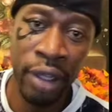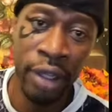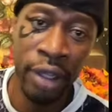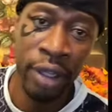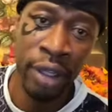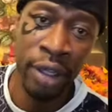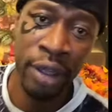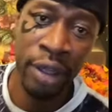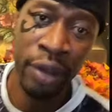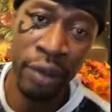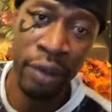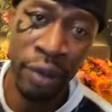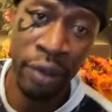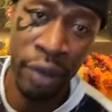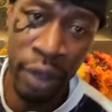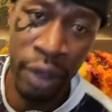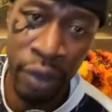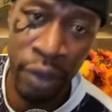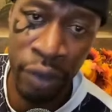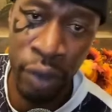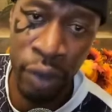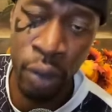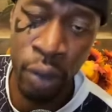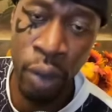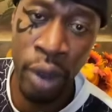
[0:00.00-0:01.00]
uh,
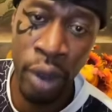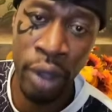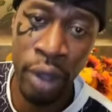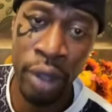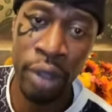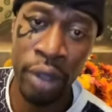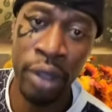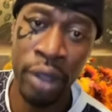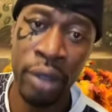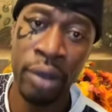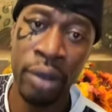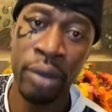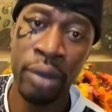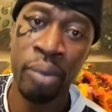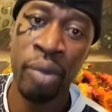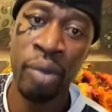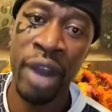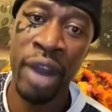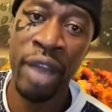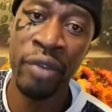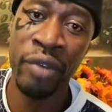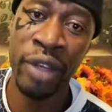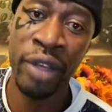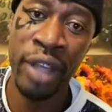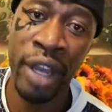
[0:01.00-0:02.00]
if you want
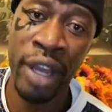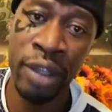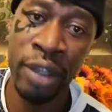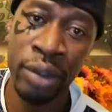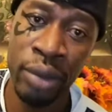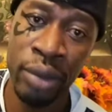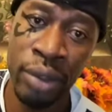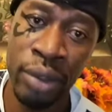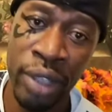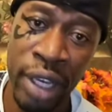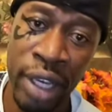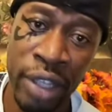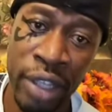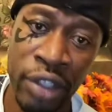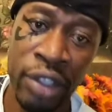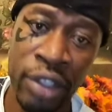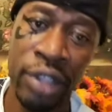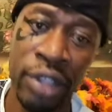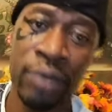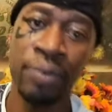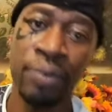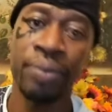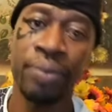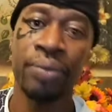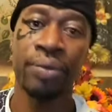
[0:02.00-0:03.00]
private
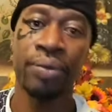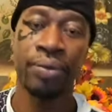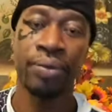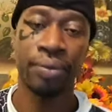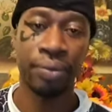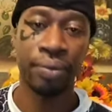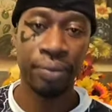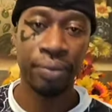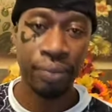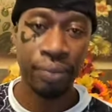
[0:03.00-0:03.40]
consultation,